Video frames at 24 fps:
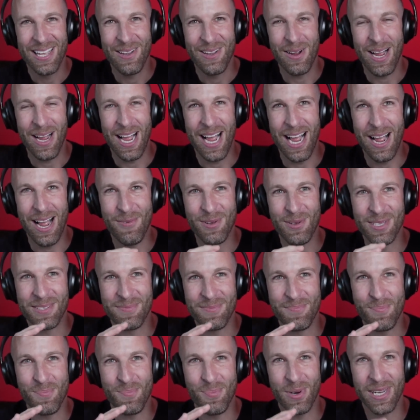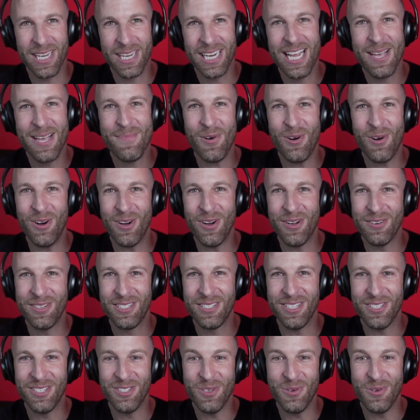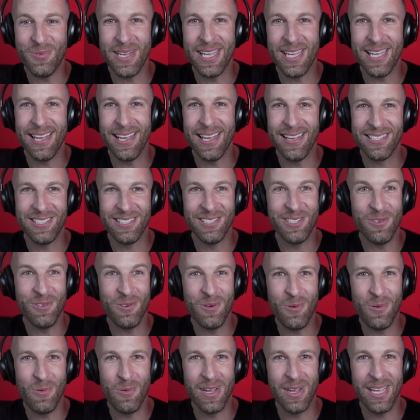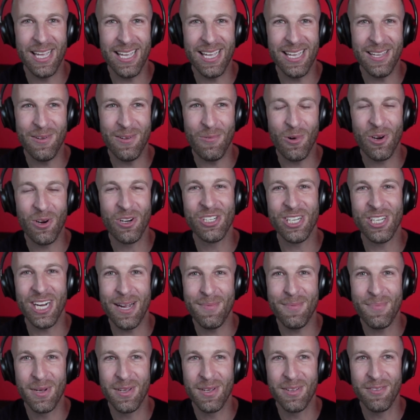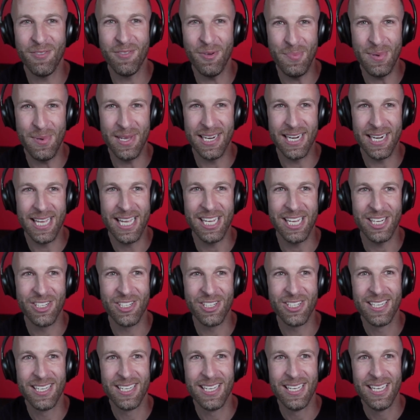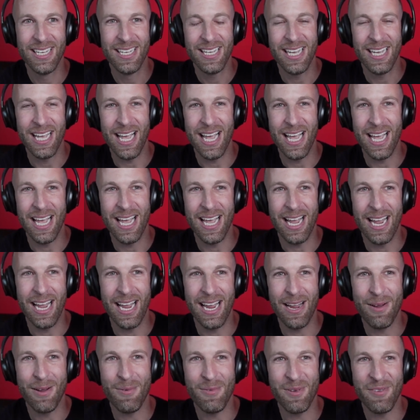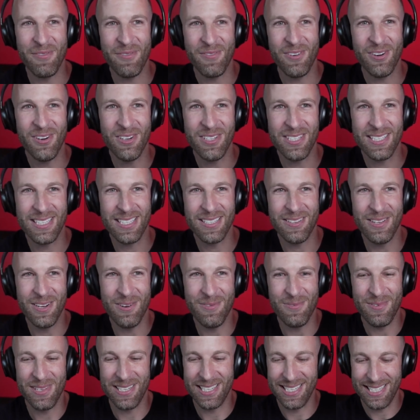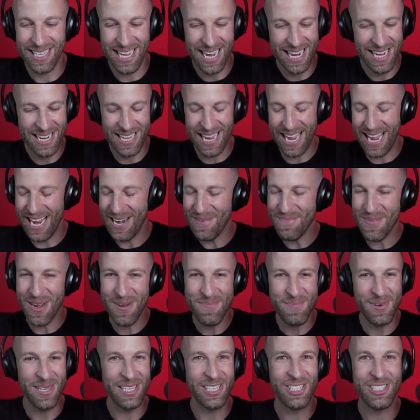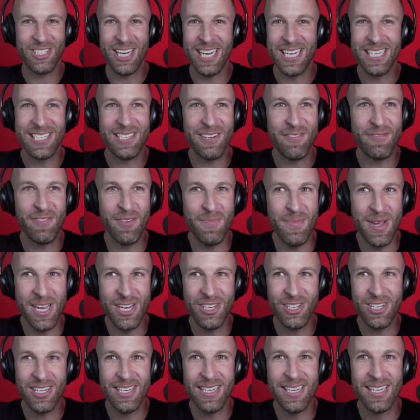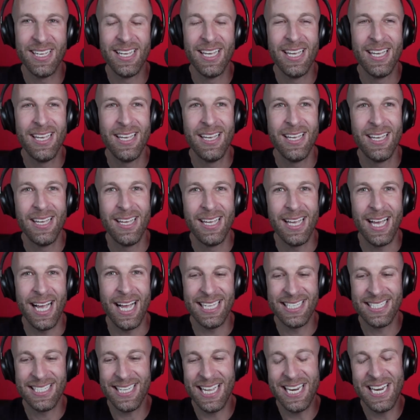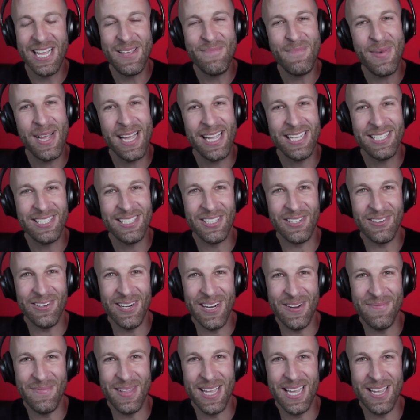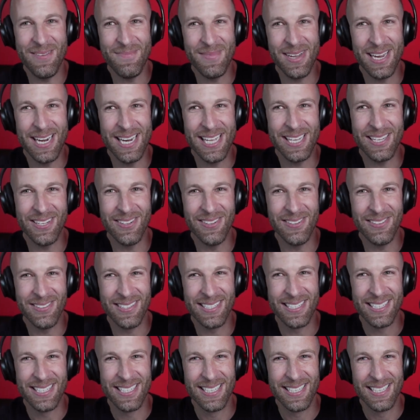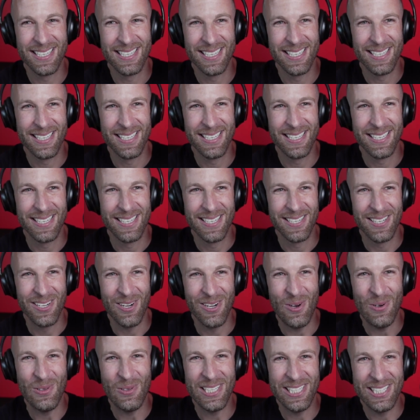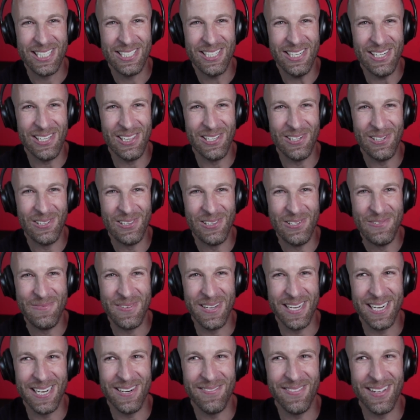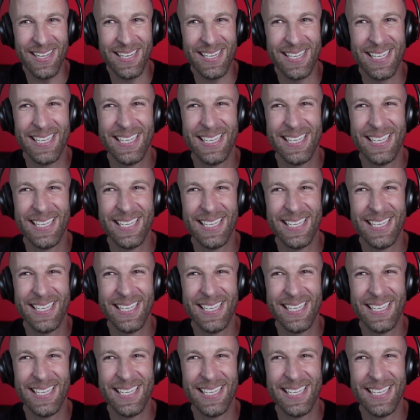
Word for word: I was bringing him on to do a uh, to do a, a workshop for B and H. We first, you know, we hit I hit him up. We exchanged information. I send him my Instagram name, and he goes, "Holy shit, Little Lupe!" And I'm like,